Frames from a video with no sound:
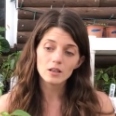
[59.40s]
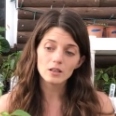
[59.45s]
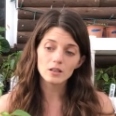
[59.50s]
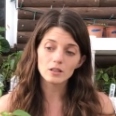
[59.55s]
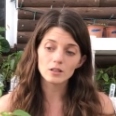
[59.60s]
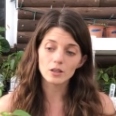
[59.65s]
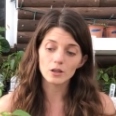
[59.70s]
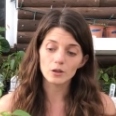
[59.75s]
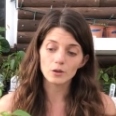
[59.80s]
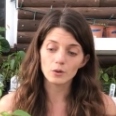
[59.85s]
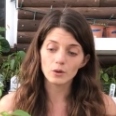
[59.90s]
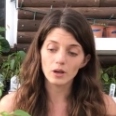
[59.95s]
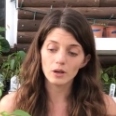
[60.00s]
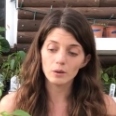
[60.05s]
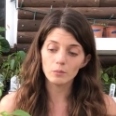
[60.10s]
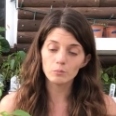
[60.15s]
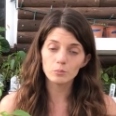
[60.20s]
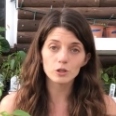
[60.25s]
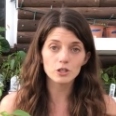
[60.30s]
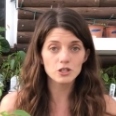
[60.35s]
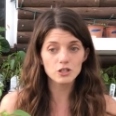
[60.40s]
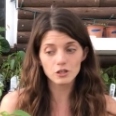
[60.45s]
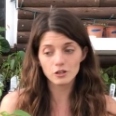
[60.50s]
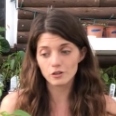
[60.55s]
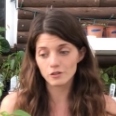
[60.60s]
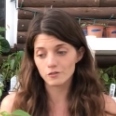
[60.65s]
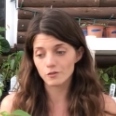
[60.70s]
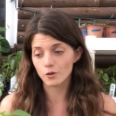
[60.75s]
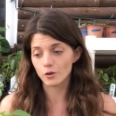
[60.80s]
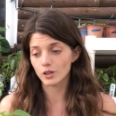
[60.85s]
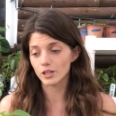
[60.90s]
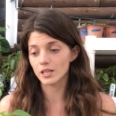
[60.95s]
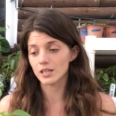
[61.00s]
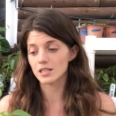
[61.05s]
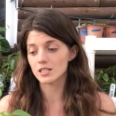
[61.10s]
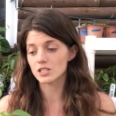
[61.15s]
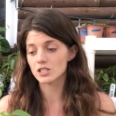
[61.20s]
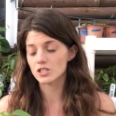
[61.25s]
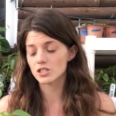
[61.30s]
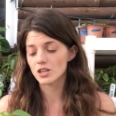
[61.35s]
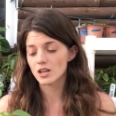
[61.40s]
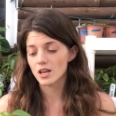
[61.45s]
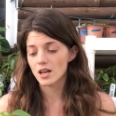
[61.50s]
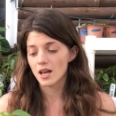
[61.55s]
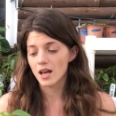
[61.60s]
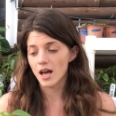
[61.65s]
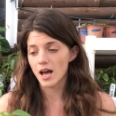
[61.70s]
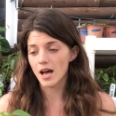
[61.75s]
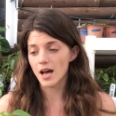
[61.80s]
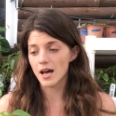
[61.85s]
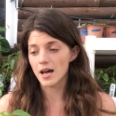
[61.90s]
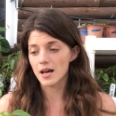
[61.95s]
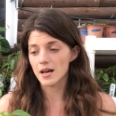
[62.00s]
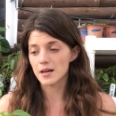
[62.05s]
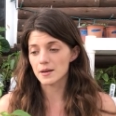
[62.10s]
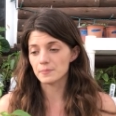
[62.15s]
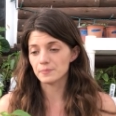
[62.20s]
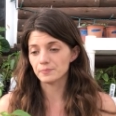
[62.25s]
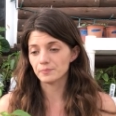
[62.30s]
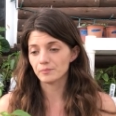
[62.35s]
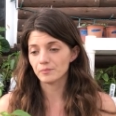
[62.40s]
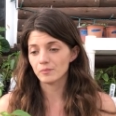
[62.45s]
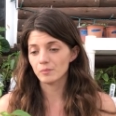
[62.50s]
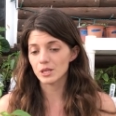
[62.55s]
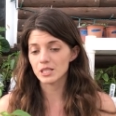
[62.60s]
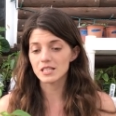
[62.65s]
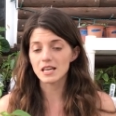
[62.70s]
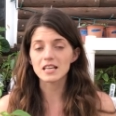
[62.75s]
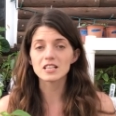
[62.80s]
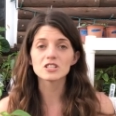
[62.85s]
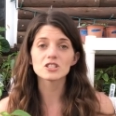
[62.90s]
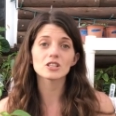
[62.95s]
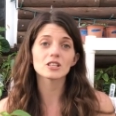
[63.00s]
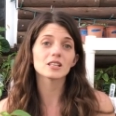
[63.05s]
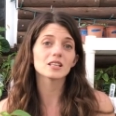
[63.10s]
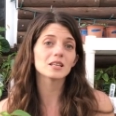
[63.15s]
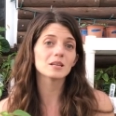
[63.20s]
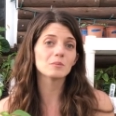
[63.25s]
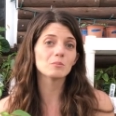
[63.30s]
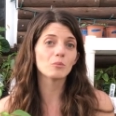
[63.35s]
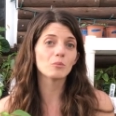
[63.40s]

you know, bushier foliage, um, potentially